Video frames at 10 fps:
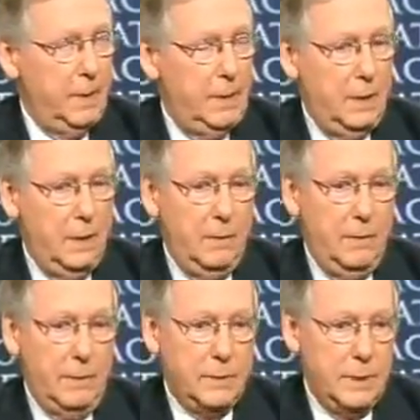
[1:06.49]
Uh,
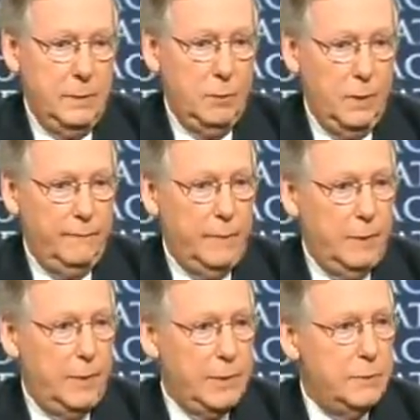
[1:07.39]
the Senate will
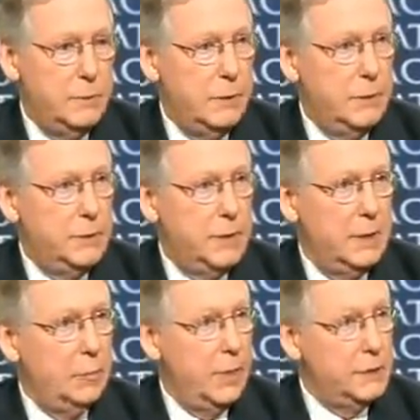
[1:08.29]
filibuster judges.
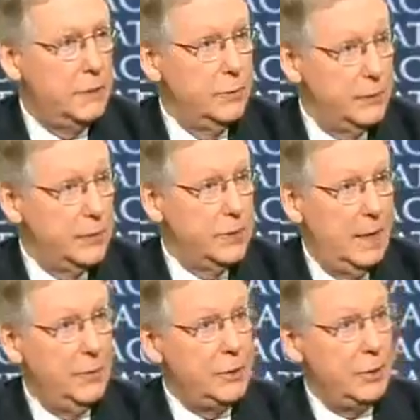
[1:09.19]
That precedent was
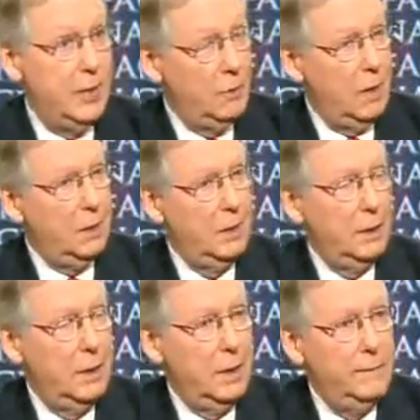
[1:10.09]
established, ironically
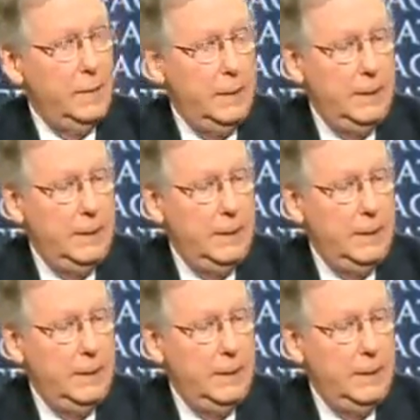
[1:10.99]
enough,